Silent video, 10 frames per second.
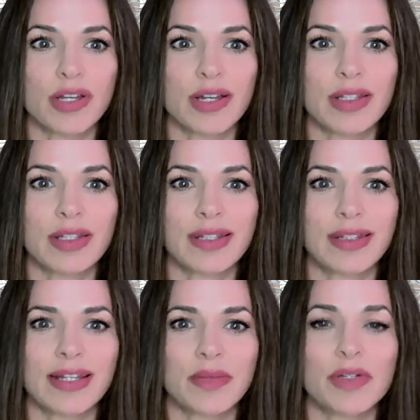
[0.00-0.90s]
and
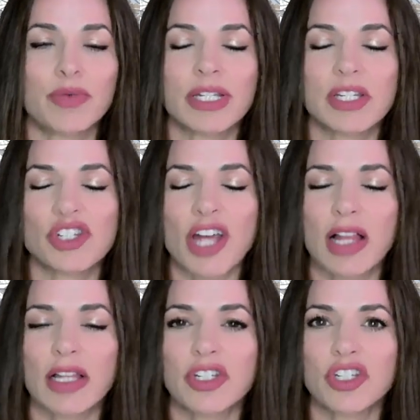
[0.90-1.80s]
they can be really
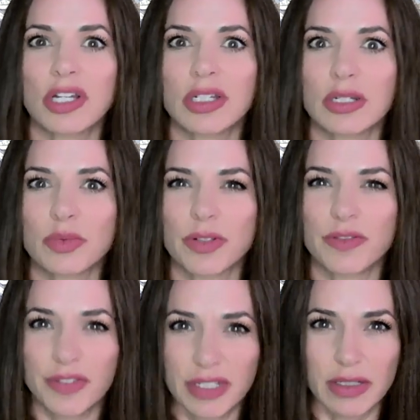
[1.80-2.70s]
challenging to
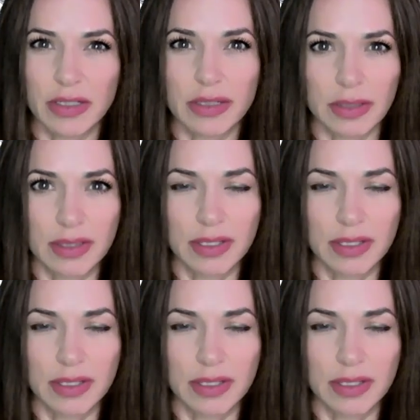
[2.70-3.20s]
reveal